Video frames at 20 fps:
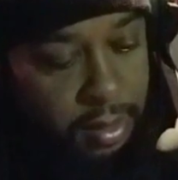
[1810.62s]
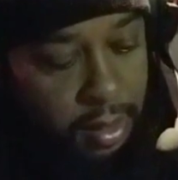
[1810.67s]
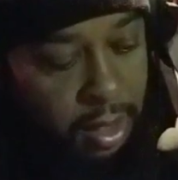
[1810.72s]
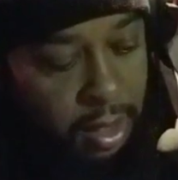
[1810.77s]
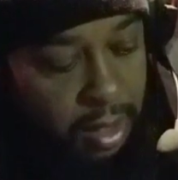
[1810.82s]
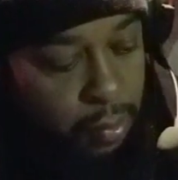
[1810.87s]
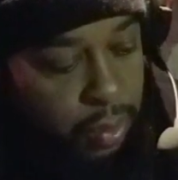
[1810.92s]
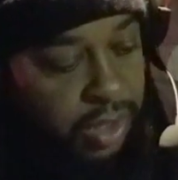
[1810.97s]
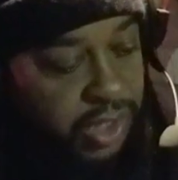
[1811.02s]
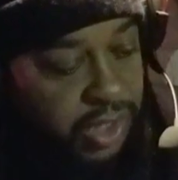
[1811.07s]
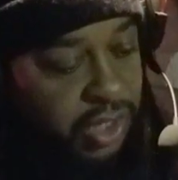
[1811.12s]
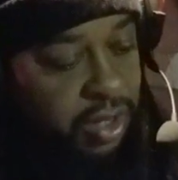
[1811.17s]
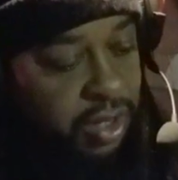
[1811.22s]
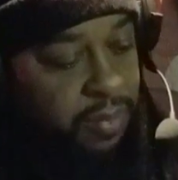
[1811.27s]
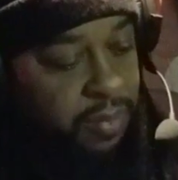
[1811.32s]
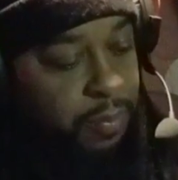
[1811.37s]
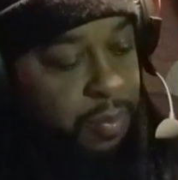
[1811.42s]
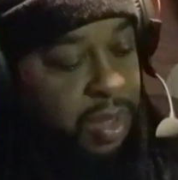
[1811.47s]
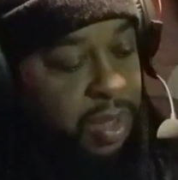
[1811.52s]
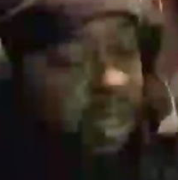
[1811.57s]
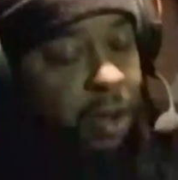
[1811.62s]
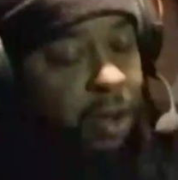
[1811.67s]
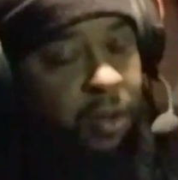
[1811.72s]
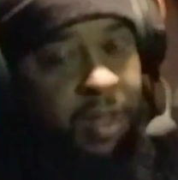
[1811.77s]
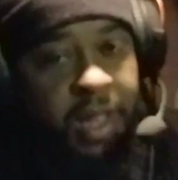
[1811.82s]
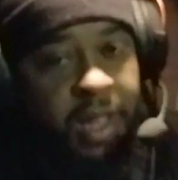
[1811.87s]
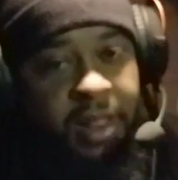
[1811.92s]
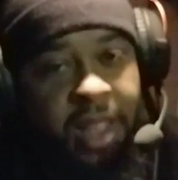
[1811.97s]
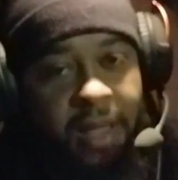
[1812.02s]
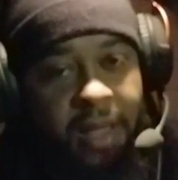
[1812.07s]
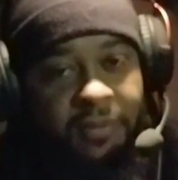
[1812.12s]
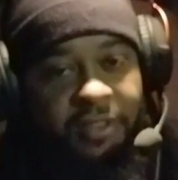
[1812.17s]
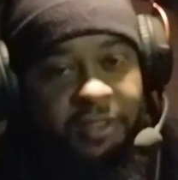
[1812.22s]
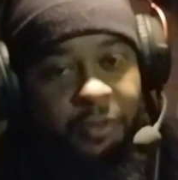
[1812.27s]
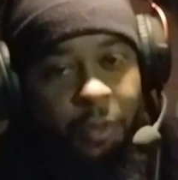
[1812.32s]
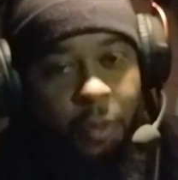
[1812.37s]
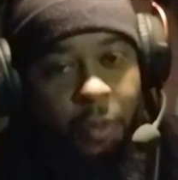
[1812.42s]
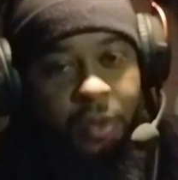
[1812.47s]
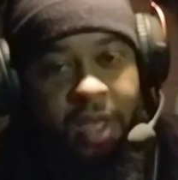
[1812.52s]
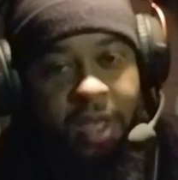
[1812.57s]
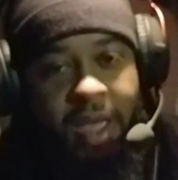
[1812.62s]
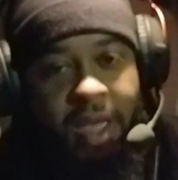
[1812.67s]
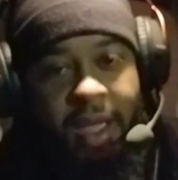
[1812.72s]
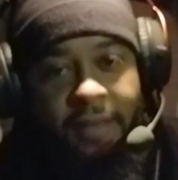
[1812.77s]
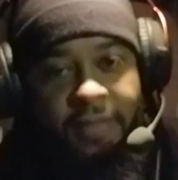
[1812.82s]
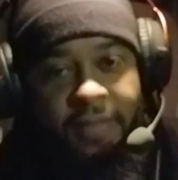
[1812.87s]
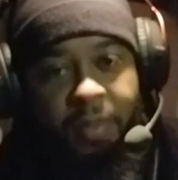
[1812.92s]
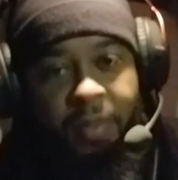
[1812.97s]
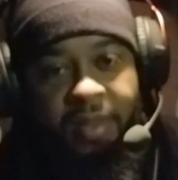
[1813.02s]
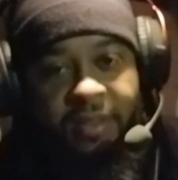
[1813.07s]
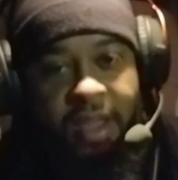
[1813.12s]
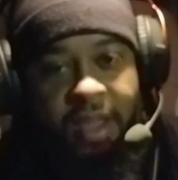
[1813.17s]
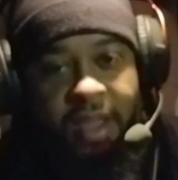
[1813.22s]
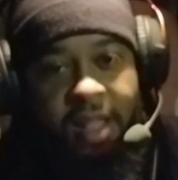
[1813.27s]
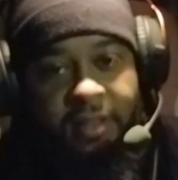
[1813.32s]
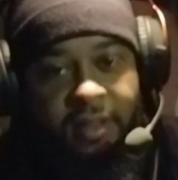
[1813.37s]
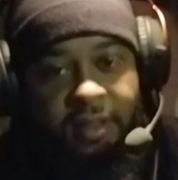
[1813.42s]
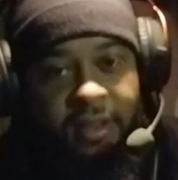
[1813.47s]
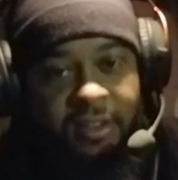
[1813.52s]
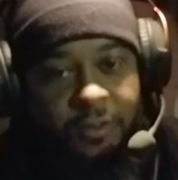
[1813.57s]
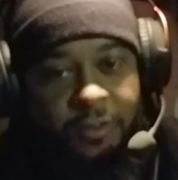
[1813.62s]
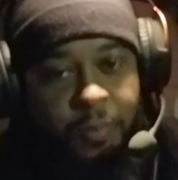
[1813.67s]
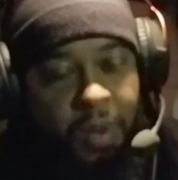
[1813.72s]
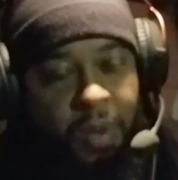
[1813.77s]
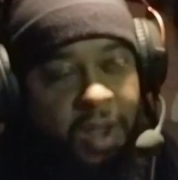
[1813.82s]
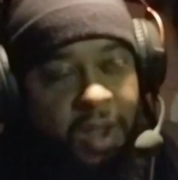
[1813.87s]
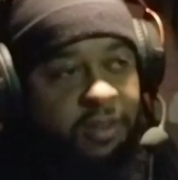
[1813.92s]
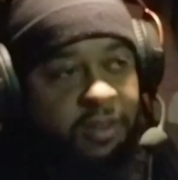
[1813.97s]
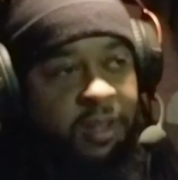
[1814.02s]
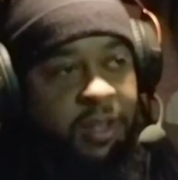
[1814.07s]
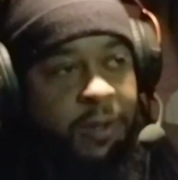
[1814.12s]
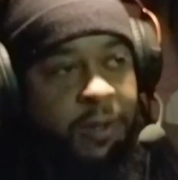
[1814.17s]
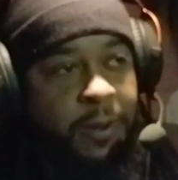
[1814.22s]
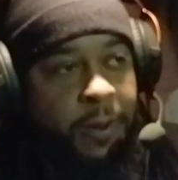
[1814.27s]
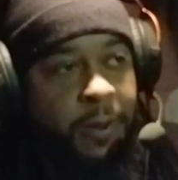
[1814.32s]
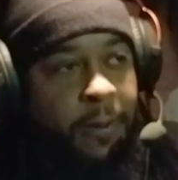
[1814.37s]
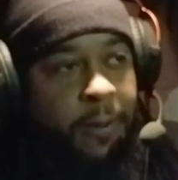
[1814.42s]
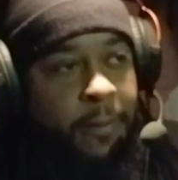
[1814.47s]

and we shouldn't be on that level to where we have that mentality, especially